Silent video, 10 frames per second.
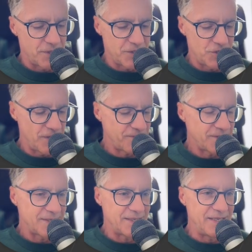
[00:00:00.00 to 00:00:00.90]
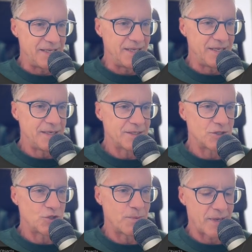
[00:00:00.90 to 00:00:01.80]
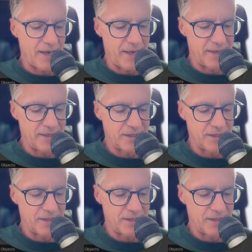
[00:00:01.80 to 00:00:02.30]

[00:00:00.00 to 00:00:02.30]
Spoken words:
Shift D to duplicate,